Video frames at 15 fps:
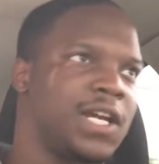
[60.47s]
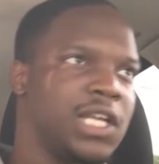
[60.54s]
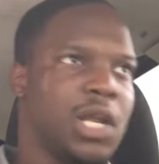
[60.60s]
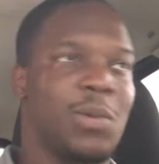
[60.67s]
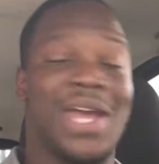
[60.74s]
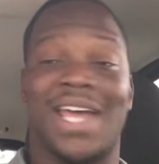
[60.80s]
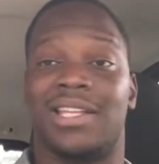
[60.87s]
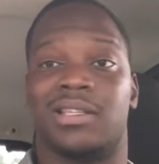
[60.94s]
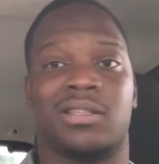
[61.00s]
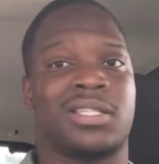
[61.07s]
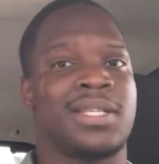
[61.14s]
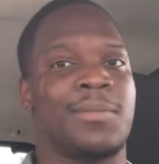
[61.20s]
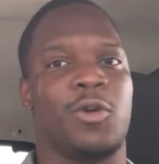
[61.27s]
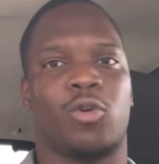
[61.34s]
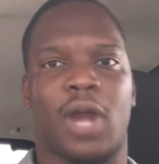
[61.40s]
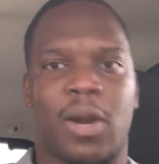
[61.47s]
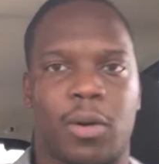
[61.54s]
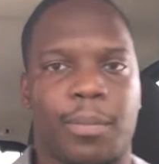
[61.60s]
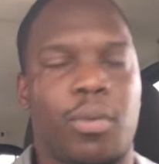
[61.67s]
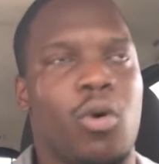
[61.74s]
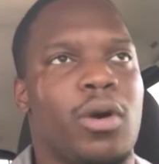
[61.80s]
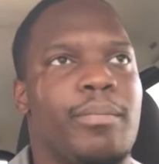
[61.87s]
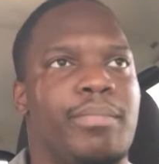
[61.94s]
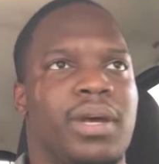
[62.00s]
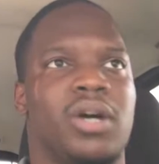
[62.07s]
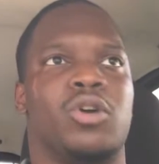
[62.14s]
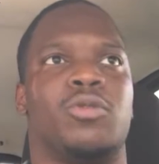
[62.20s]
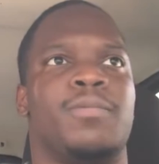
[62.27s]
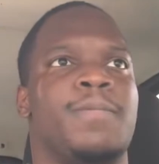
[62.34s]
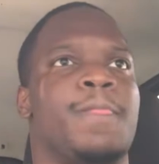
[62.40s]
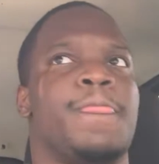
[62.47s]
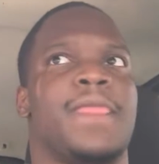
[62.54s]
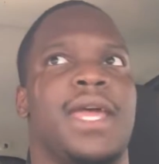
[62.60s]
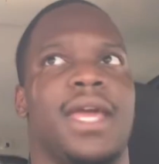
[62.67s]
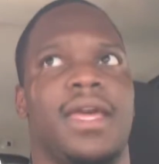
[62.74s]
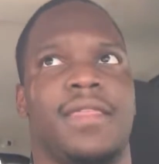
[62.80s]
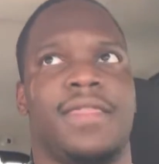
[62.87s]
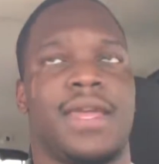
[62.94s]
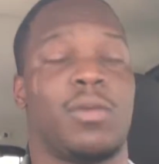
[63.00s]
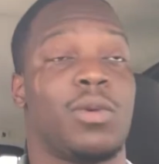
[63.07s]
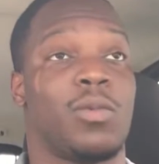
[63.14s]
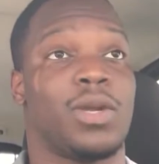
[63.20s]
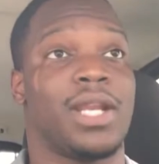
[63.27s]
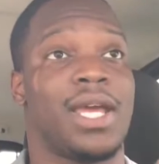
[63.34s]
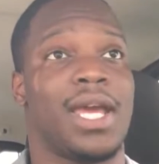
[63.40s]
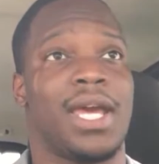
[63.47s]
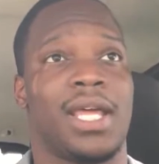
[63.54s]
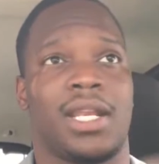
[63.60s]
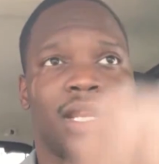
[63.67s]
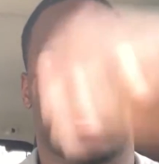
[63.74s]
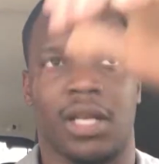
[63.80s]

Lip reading: you know, we had some great rapport built, and then we went ahead and